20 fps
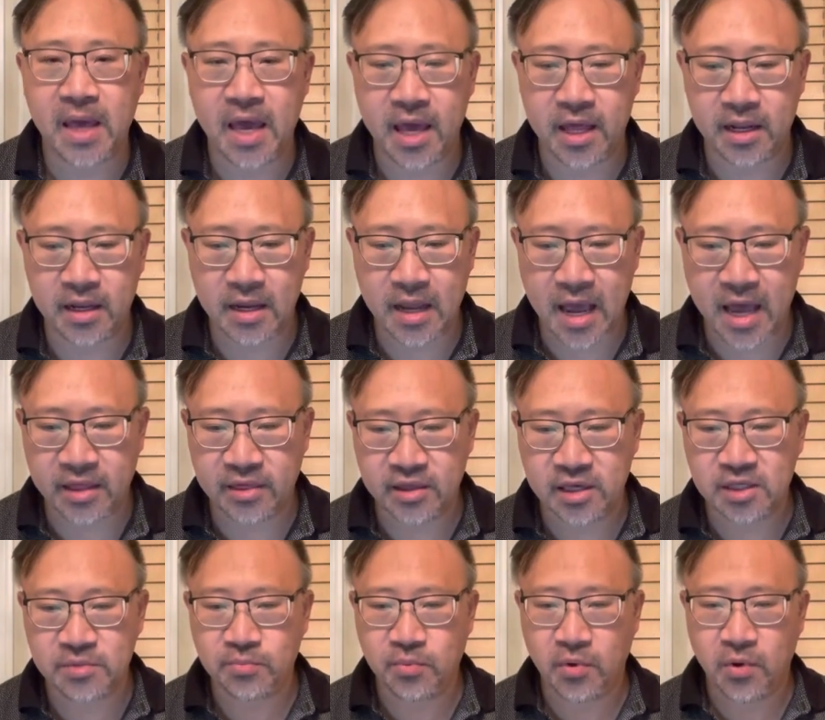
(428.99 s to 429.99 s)
and at
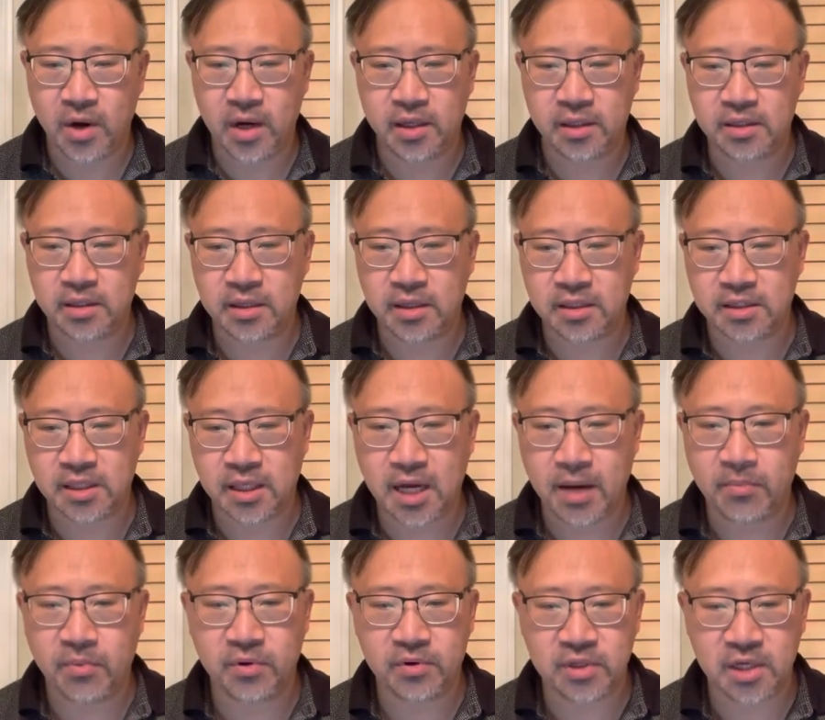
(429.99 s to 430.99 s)
this point it's a
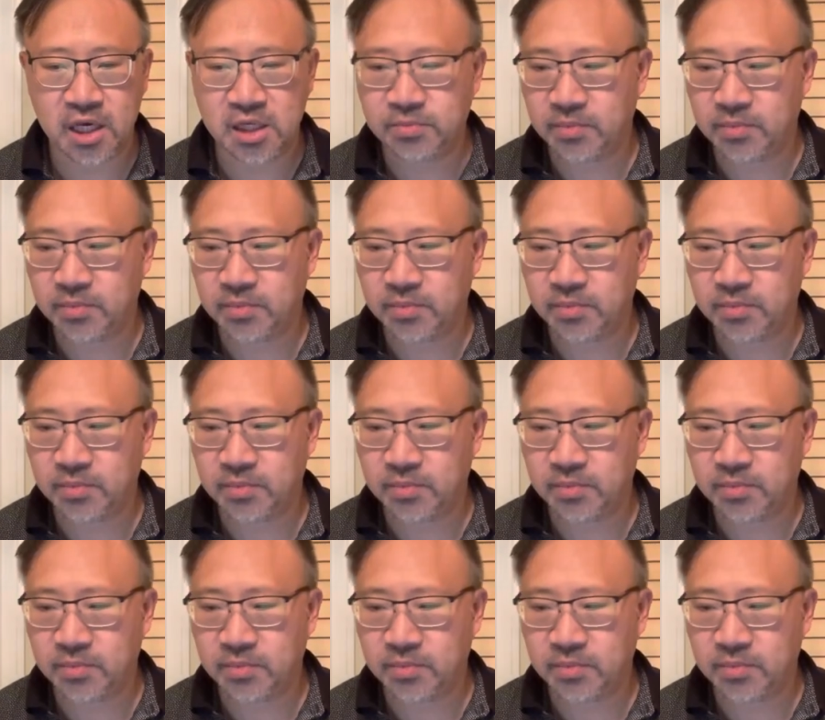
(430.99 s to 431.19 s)
couple of days